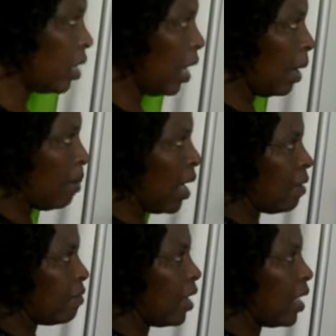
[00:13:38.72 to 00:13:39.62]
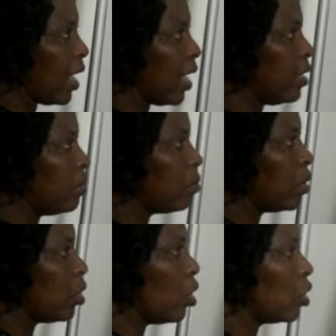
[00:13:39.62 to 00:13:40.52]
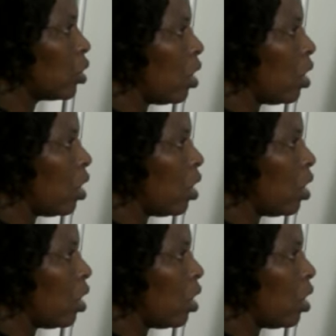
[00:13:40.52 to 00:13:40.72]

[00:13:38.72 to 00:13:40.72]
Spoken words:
above the line because